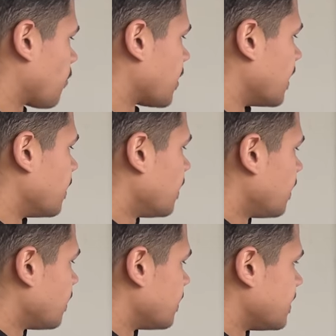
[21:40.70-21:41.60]
right,
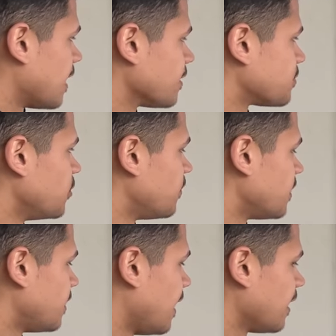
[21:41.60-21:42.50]
now let's move
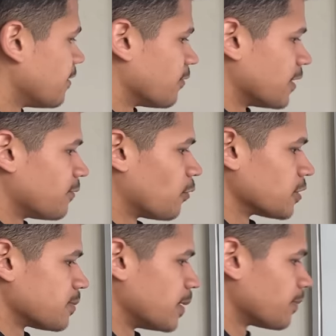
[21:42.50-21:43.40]
into negative
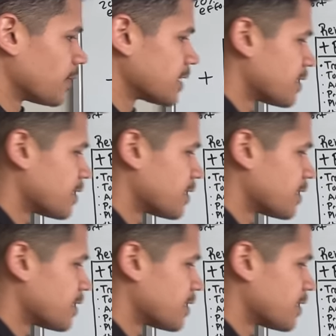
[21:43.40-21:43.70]
reinforcement. Let's